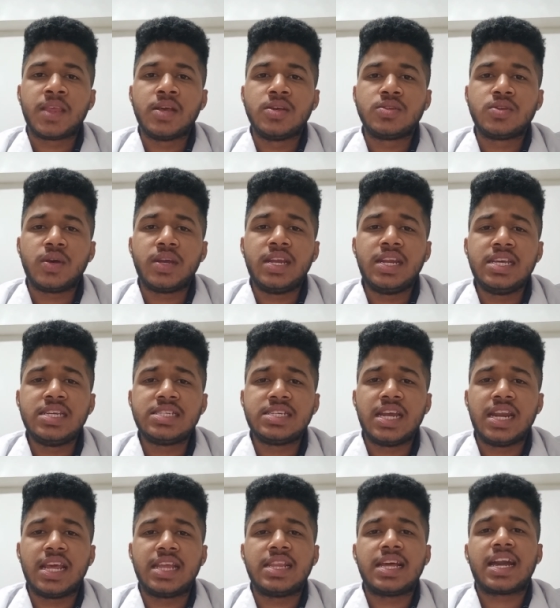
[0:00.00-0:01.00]
So
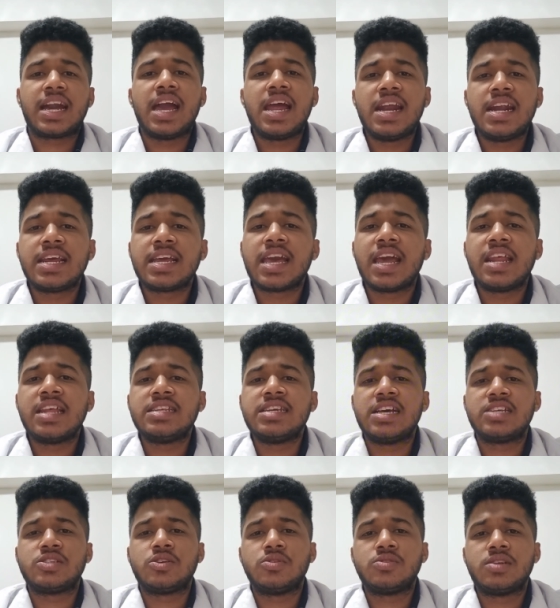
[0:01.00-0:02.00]
initially, the kinetic energy
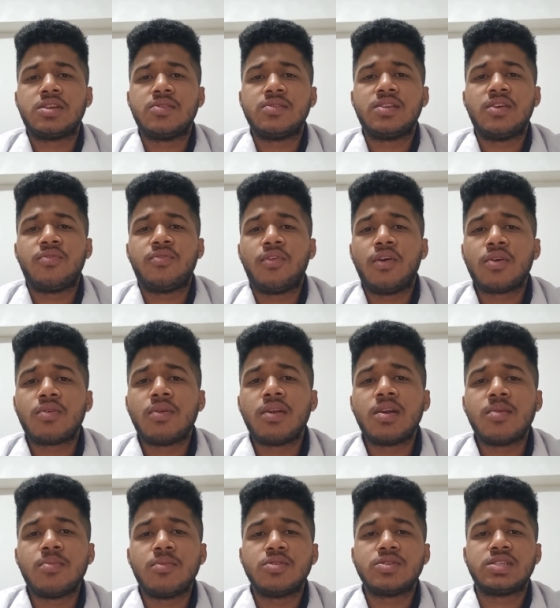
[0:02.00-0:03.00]
associated with the
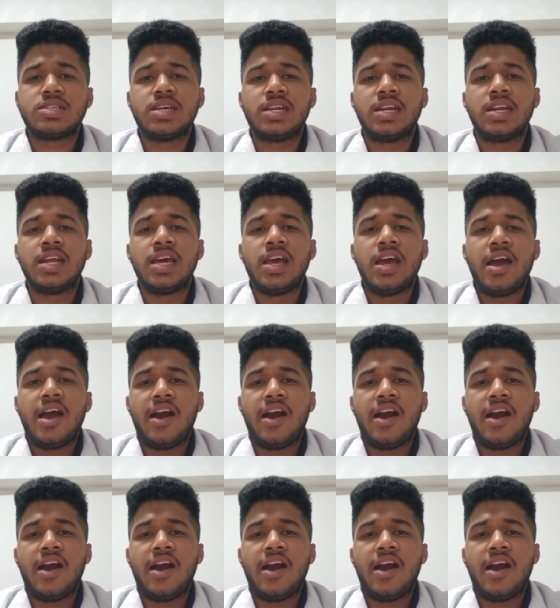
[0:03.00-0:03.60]
forward motion